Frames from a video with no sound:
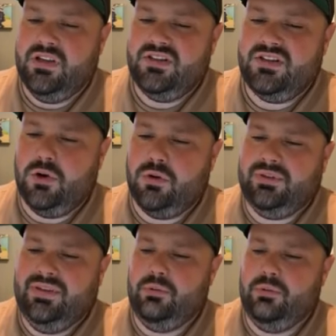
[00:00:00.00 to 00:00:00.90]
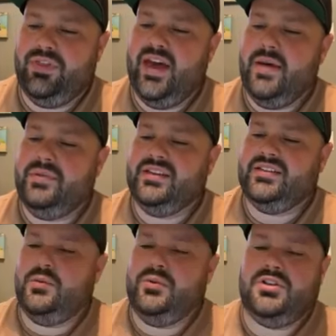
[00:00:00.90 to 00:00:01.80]
So with that being
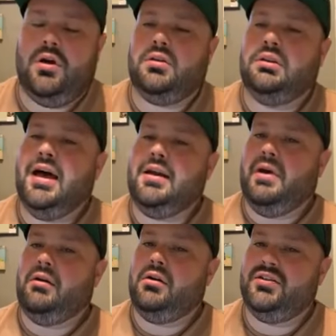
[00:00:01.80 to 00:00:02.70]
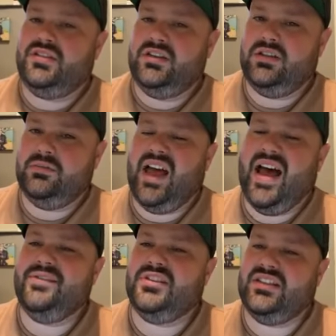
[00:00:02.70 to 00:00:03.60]
said, we talk a lot about our systems.
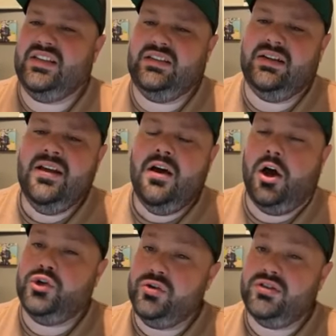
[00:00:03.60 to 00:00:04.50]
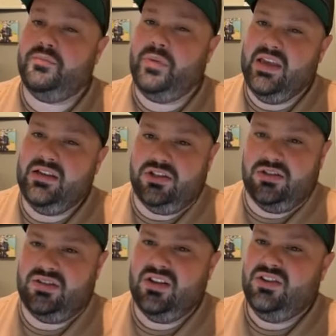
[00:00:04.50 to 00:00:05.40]
I've sent hundreds of
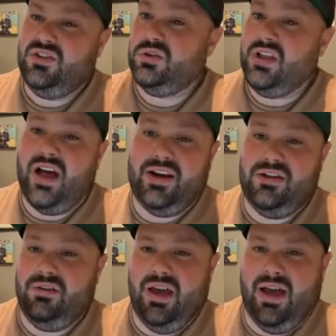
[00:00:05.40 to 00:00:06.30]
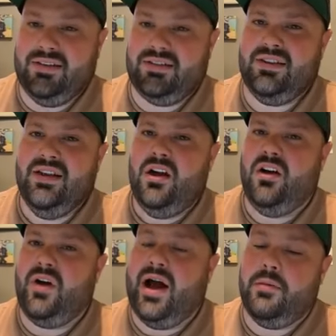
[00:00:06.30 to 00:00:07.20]
pages to a lot of you guys
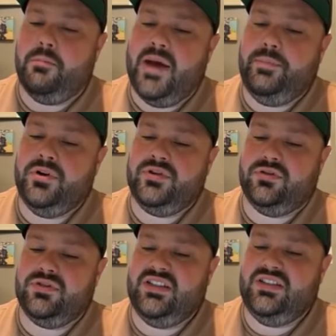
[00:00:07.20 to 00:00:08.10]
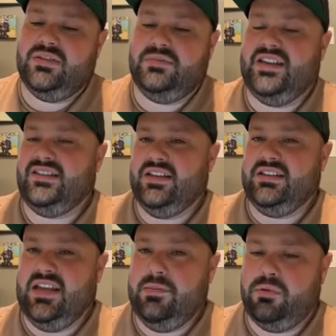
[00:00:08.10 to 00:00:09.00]
of my personal systems as an
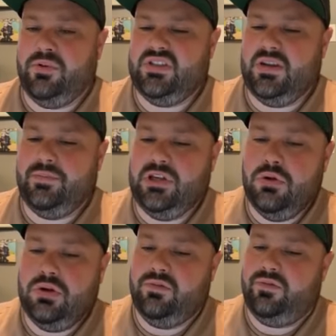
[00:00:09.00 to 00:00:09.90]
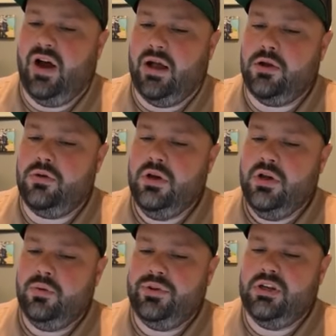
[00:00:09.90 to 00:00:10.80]
example of something you can follow
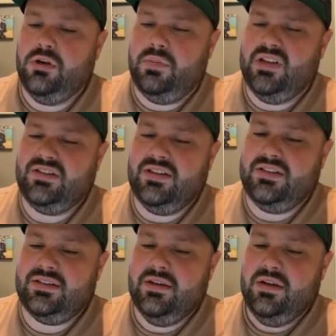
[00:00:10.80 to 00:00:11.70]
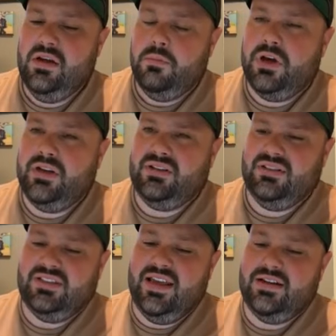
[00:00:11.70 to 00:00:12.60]
within your business. But
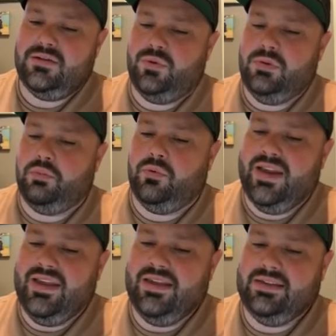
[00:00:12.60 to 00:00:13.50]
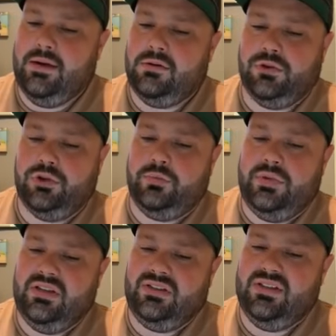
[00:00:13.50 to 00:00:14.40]
today I just want to break it down a little
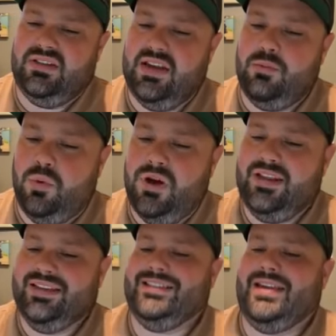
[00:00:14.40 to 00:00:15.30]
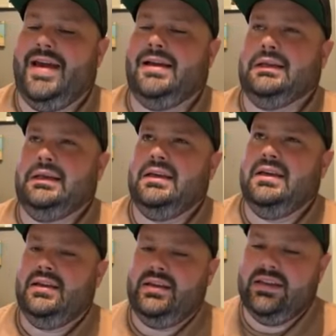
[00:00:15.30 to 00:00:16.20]
bit and say, what exactly
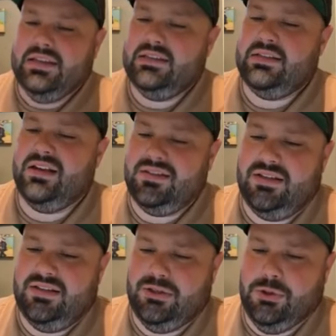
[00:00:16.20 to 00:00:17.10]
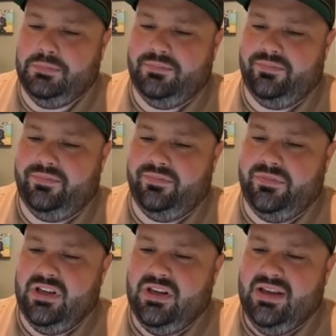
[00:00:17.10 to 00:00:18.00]
is a system?
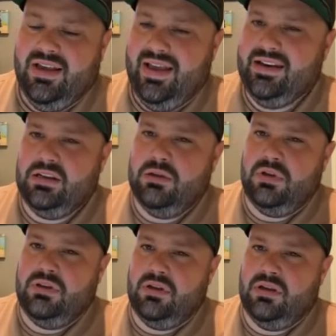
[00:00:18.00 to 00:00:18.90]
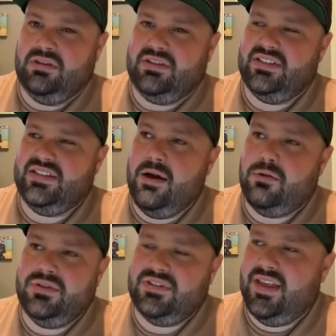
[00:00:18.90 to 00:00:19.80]
And it
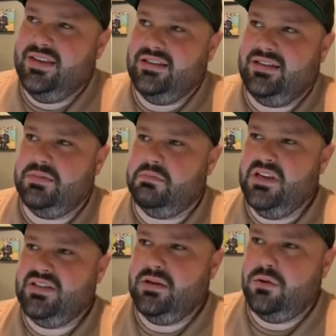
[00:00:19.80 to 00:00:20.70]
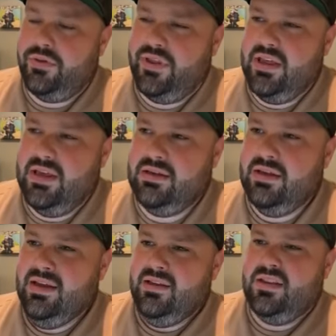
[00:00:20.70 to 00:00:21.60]
sounds like it's this mystical thing
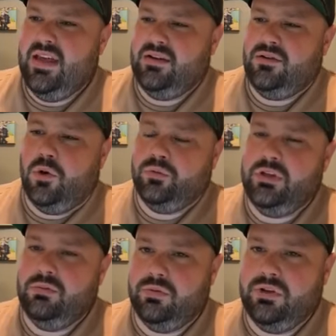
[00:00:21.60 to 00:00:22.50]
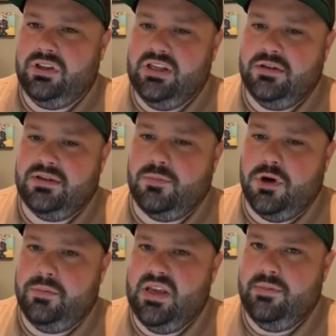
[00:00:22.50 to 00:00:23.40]
that only really
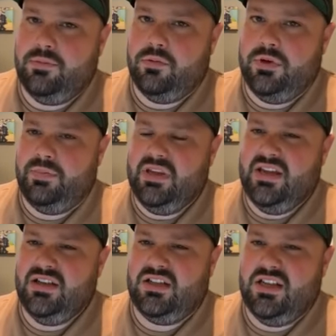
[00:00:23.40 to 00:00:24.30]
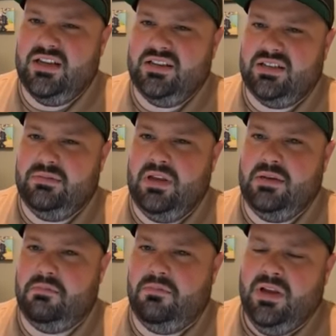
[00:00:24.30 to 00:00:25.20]
smart people with PhDs
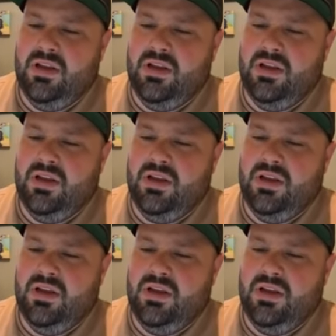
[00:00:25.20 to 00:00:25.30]
and